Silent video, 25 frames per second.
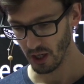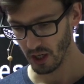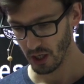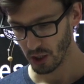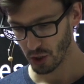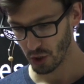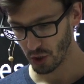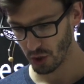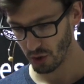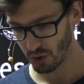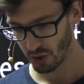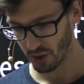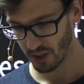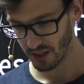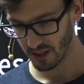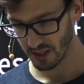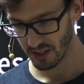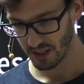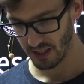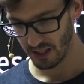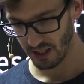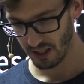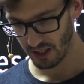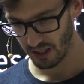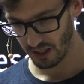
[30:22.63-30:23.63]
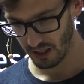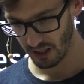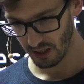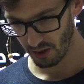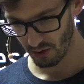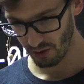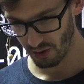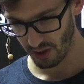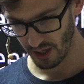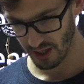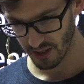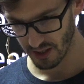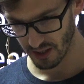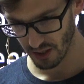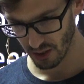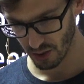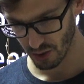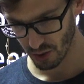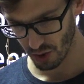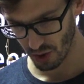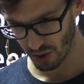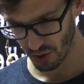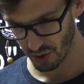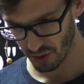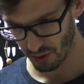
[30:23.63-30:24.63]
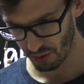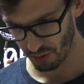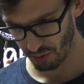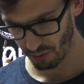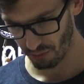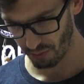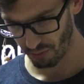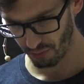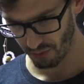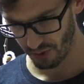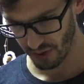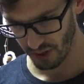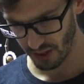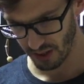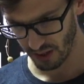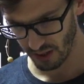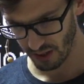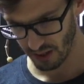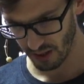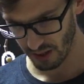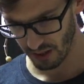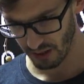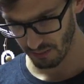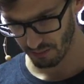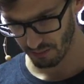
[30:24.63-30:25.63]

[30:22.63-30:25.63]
So you can see here Elasticsearch 3